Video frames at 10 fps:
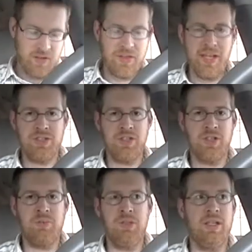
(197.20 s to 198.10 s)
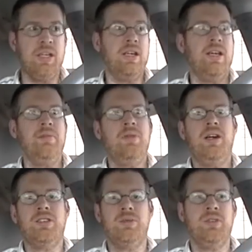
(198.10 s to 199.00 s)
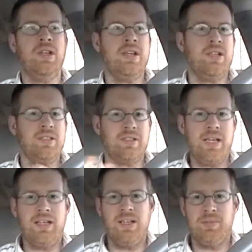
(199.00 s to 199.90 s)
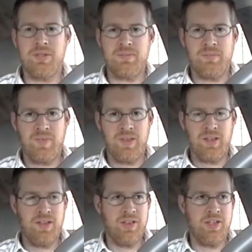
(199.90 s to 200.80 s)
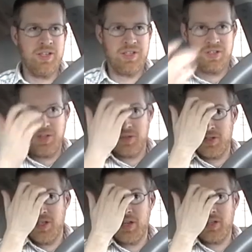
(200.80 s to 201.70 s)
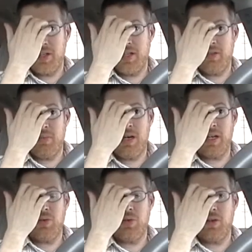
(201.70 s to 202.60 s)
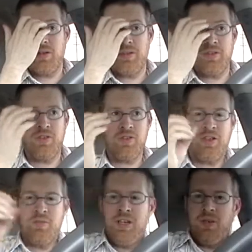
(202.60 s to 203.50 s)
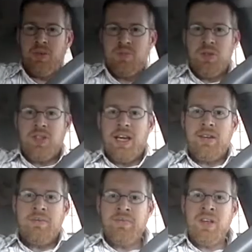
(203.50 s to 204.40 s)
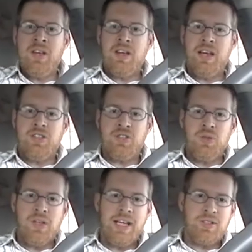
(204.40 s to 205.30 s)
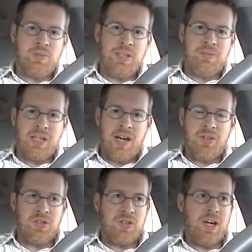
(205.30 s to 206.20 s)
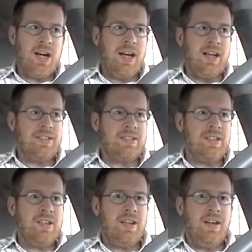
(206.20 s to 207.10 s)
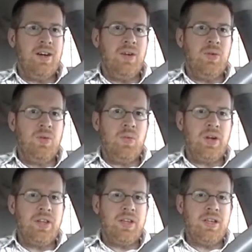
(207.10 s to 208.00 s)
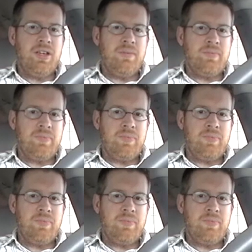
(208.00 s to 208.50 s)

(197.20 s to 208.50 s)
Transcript: Things that are completely impossible. Cyclops. There's there's nothing in the body where you're going to be able to mutate and shoot laser beams out your eyes. Uh, one of the